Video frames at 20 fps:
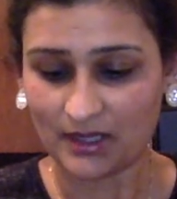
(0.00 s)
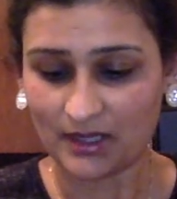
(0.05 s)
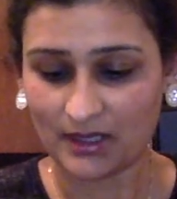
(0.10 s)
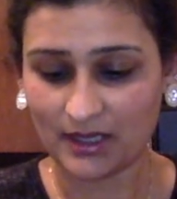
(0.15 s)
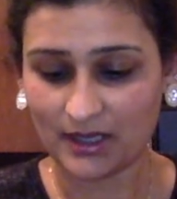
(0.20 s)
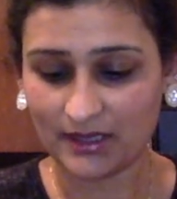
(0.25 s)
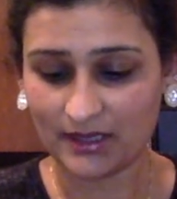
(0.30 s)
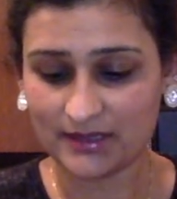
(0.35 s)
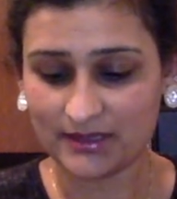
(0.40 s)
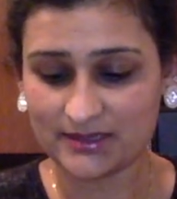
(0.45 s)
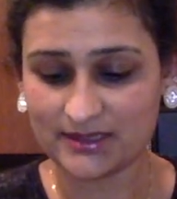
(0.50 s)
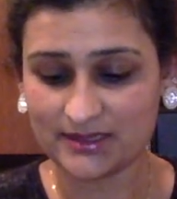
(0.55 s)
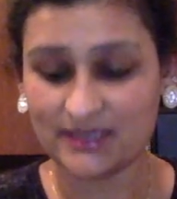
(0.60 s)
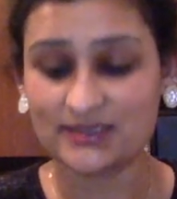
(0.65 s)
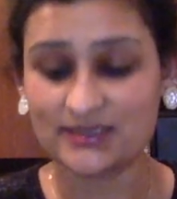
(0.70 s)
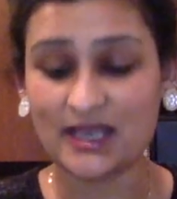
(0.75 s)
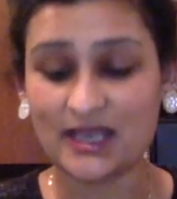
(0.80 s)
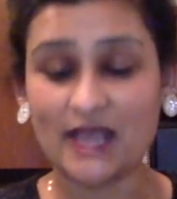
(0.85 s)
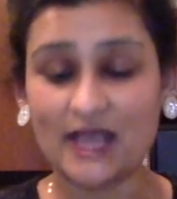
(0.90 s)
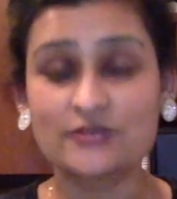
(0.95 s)
kind of
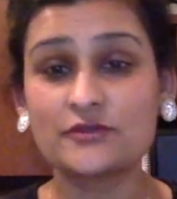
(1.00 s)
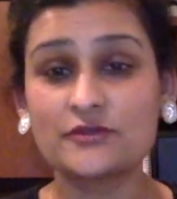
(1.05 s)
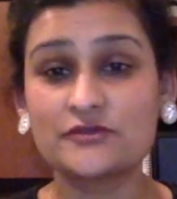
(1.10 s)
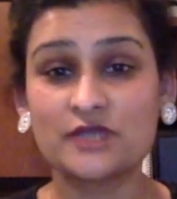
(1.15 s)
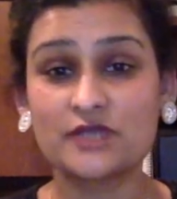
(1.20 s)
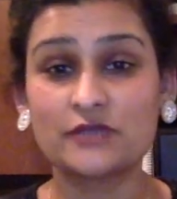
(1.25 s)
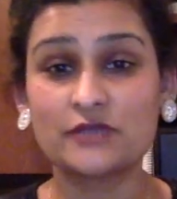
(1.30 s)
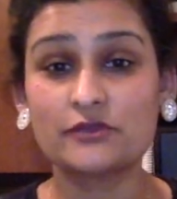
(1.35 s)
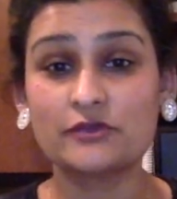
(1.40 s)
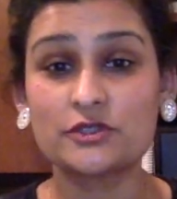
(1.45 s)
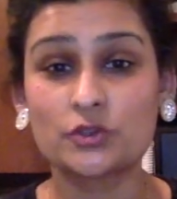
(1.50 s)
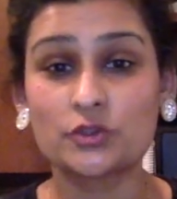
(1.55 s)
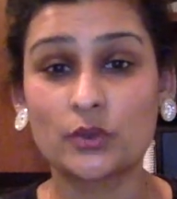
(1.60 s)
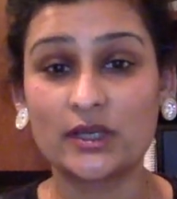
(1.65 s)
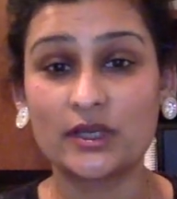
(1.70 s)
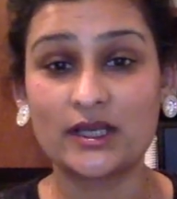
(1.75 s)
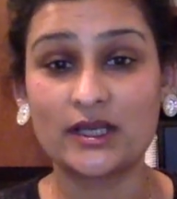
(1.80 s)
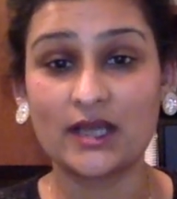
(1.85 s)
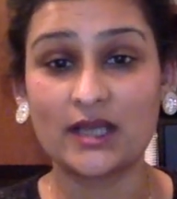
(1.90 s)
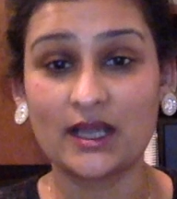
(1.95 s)
says as of January
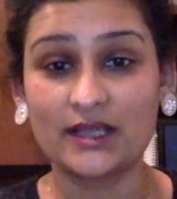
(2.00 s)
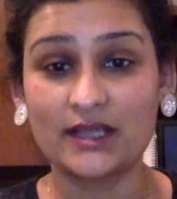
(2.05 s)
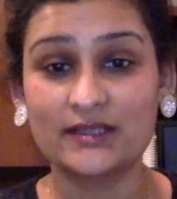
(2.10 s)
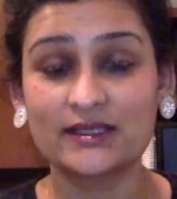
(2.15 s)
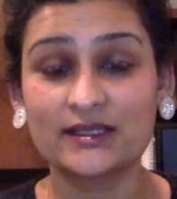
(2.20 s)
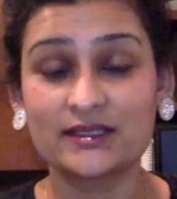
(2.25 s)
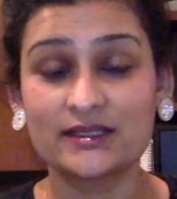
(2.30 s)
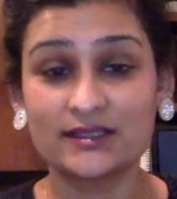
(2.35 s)
29th,